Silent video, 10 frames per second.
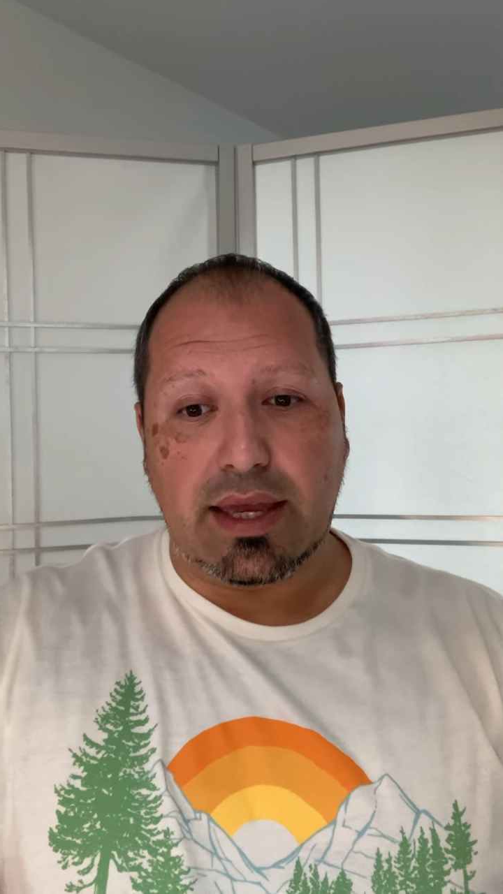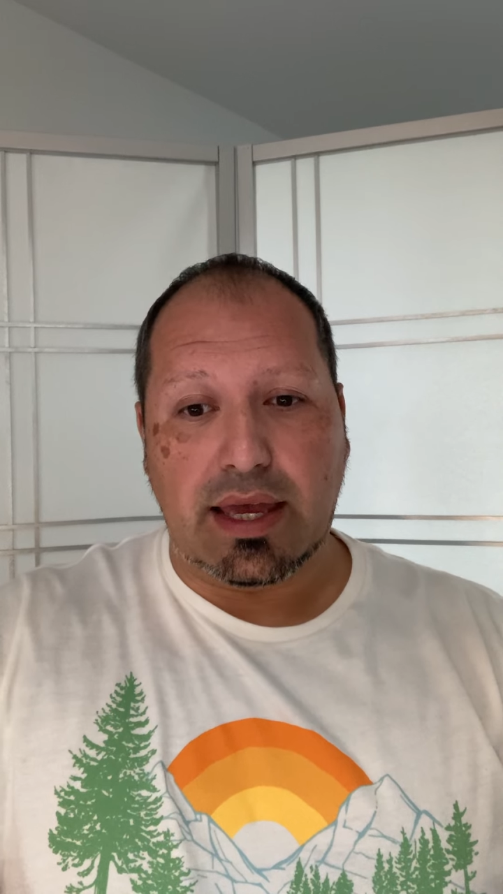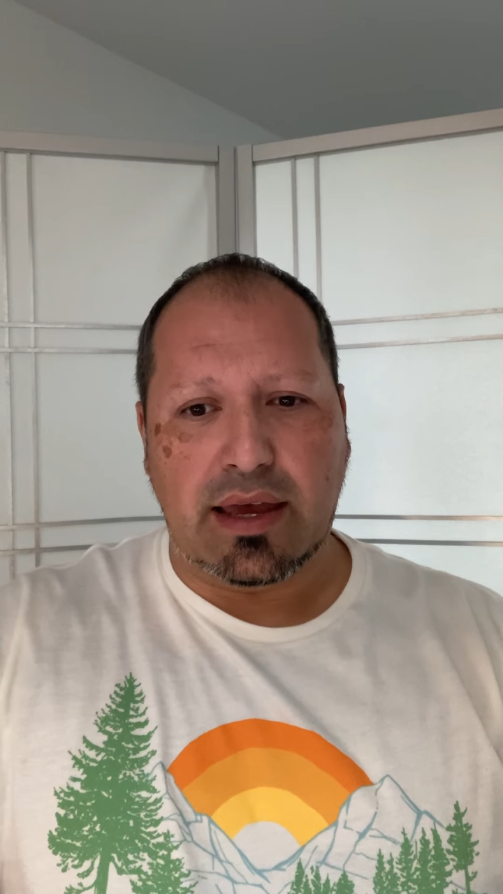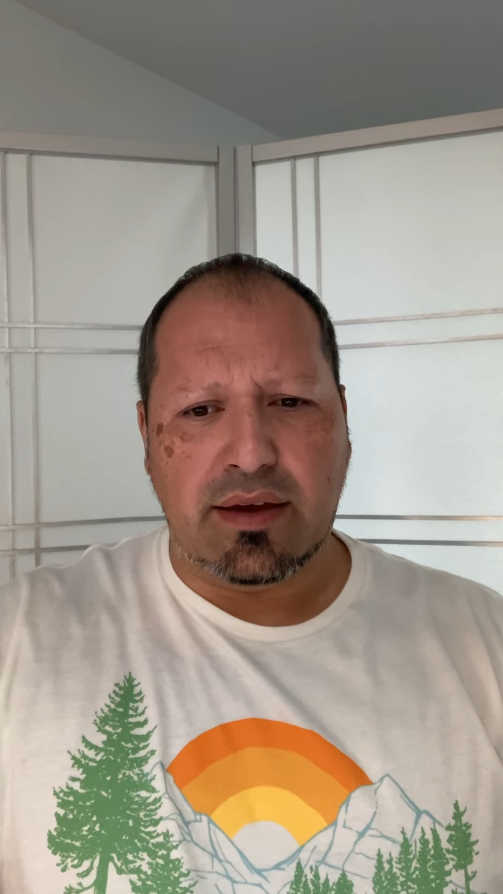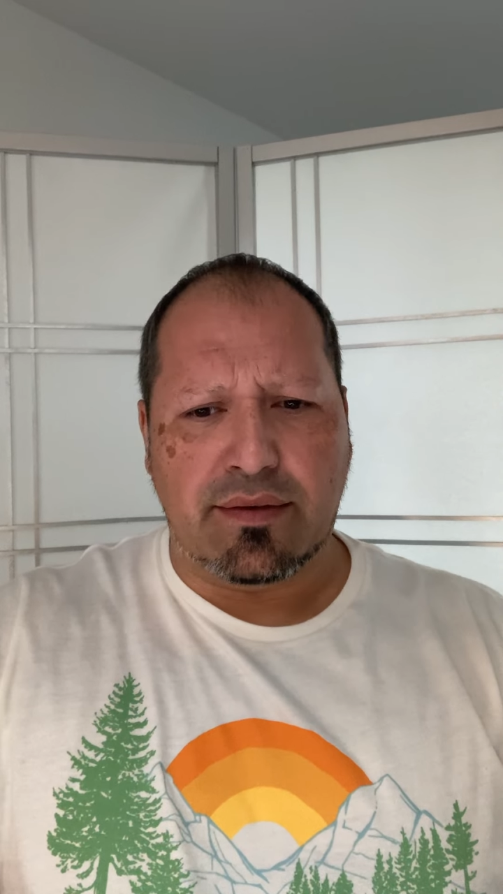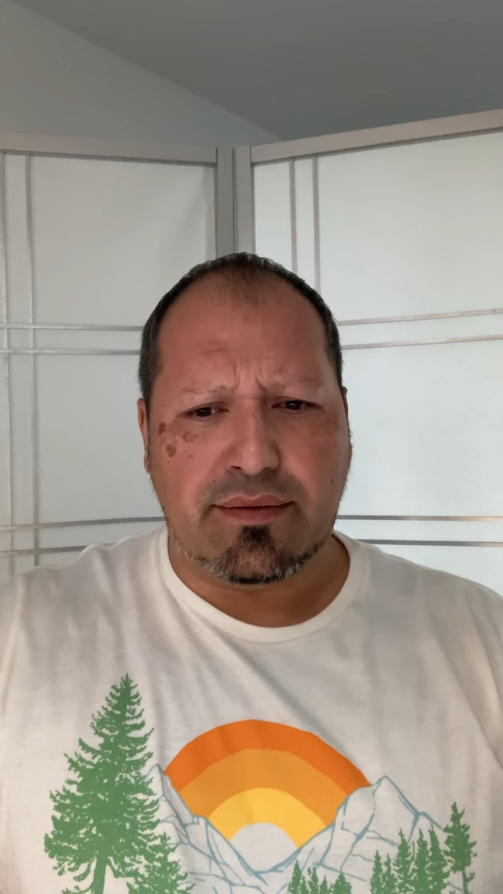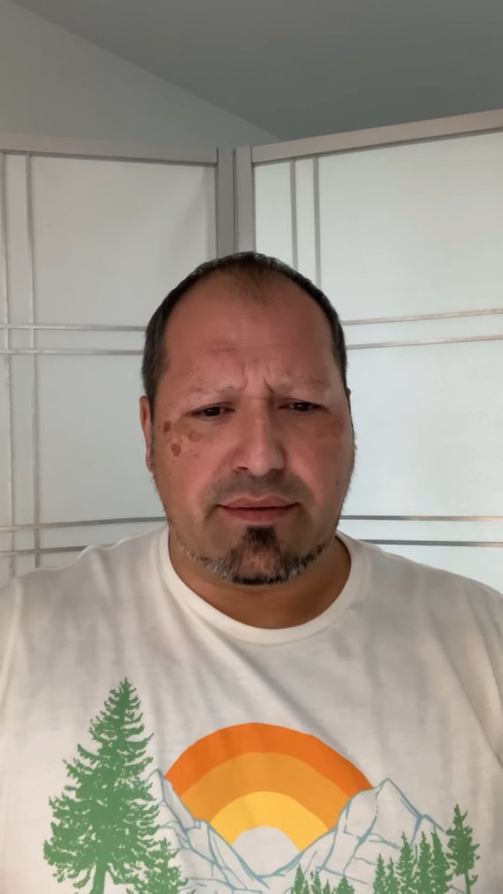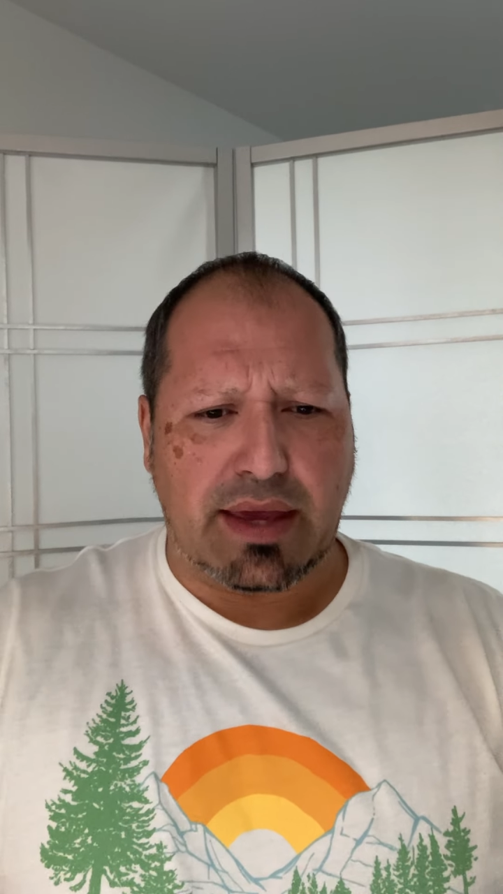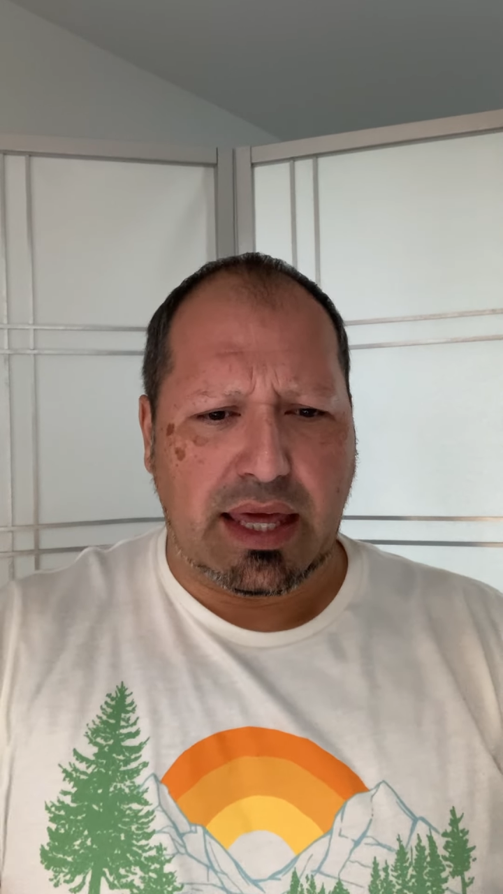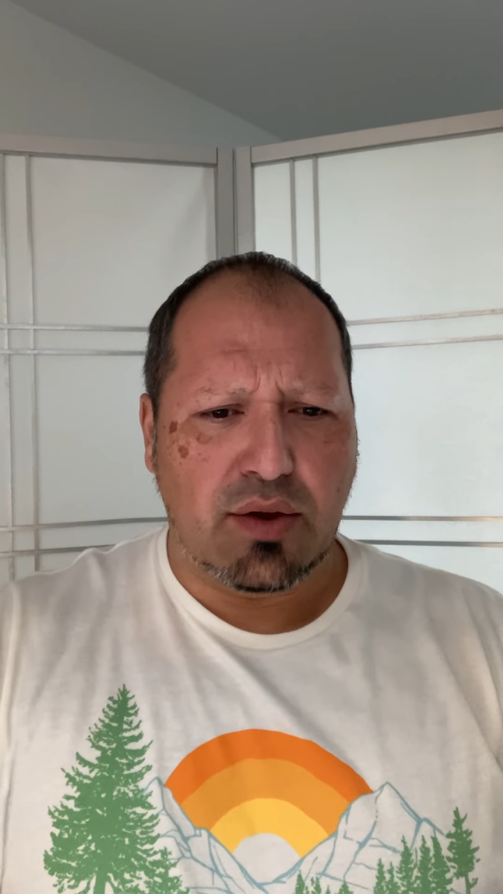
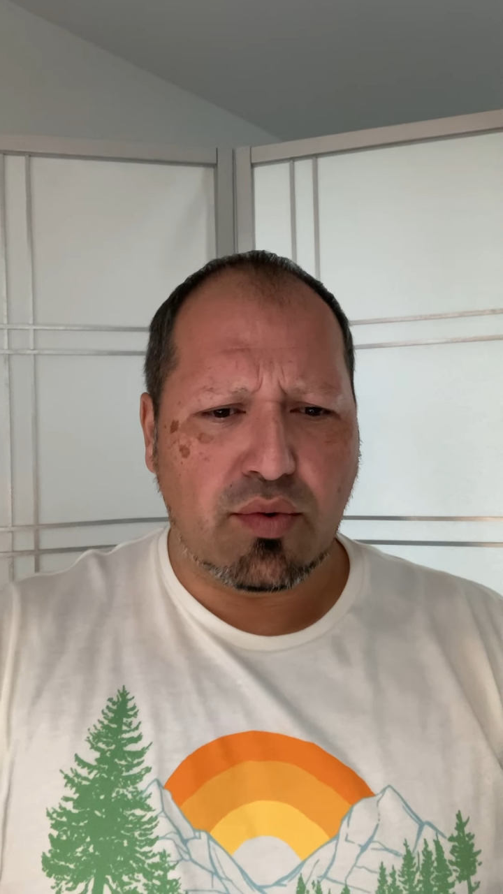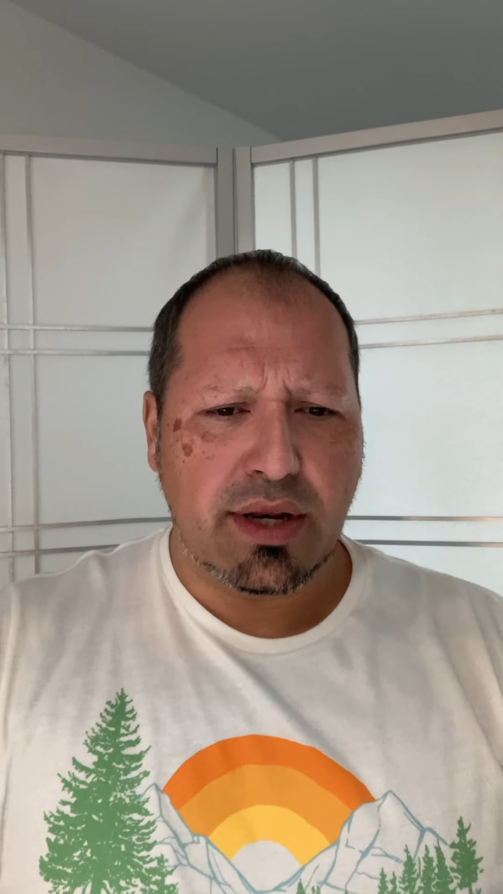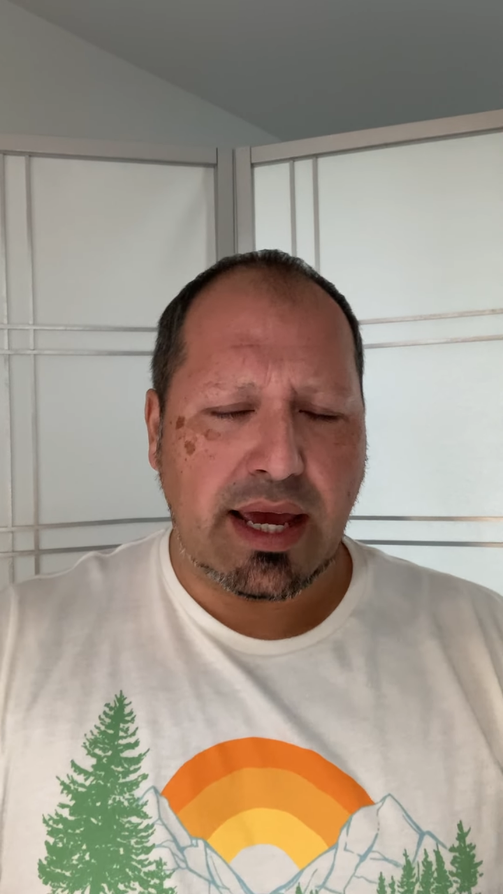If anyone